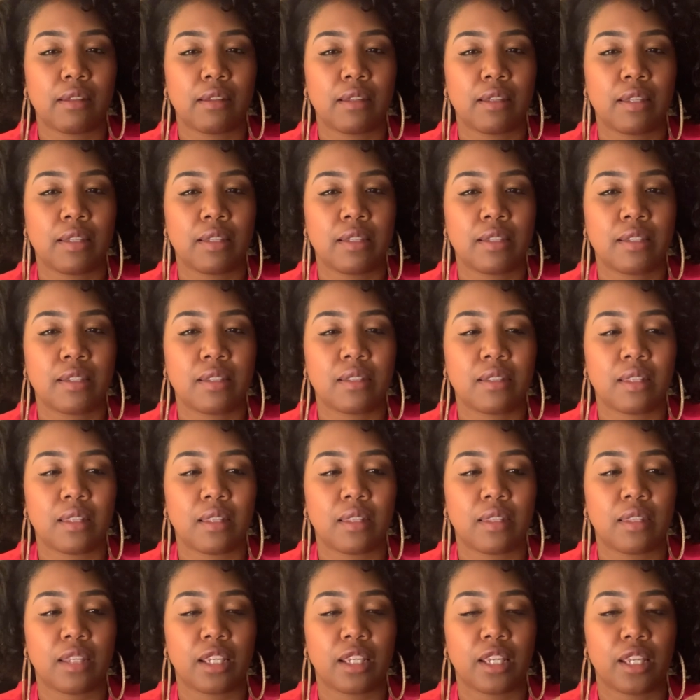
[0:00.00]
It's
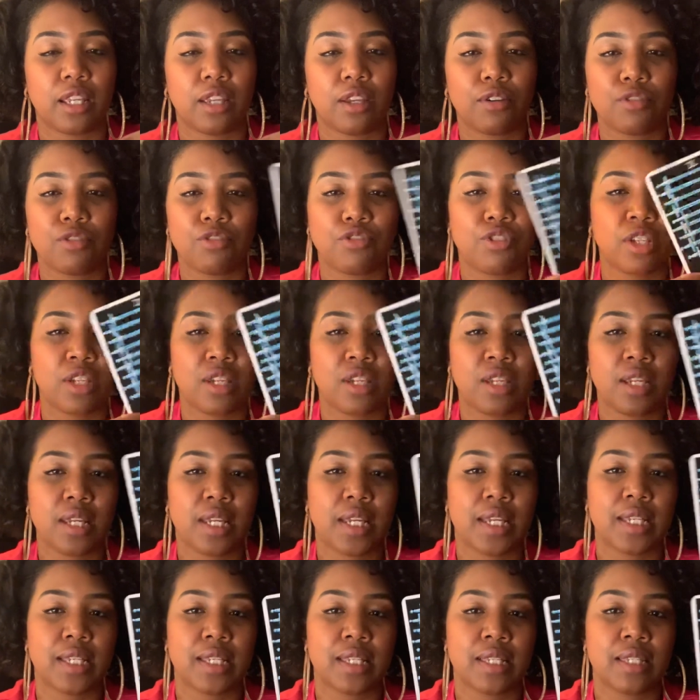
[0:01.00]
the energy
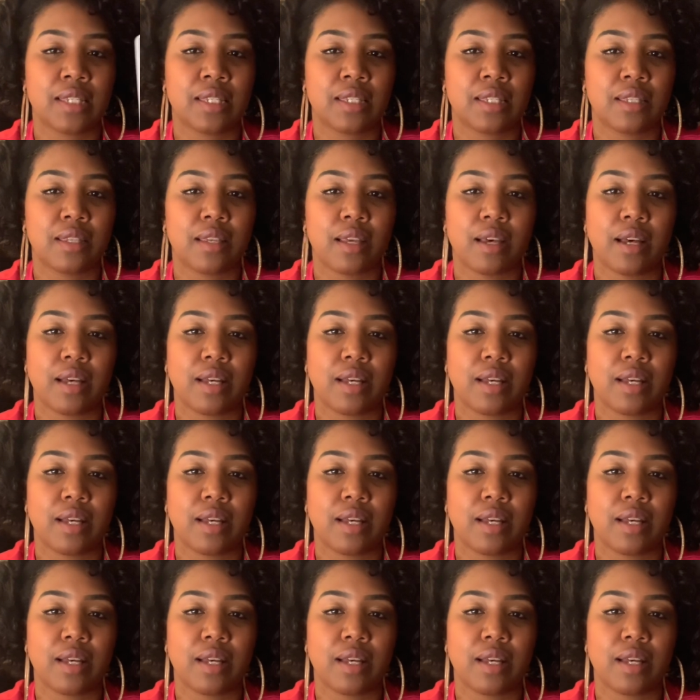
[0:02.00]
is